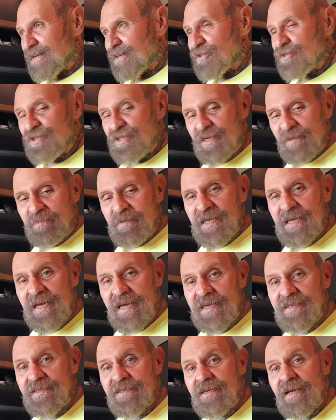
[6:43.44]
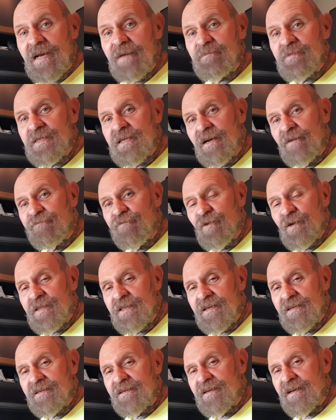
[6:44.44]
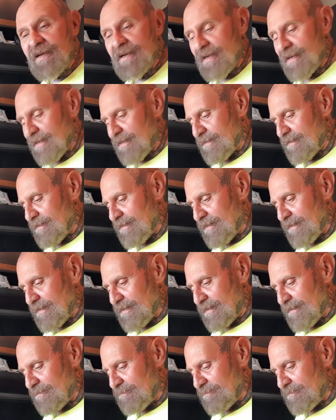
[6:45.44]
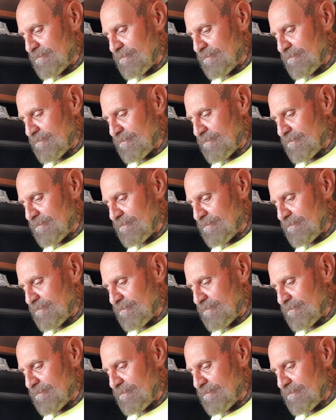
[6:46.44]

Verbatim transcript: G P S type stuff with it, and uh,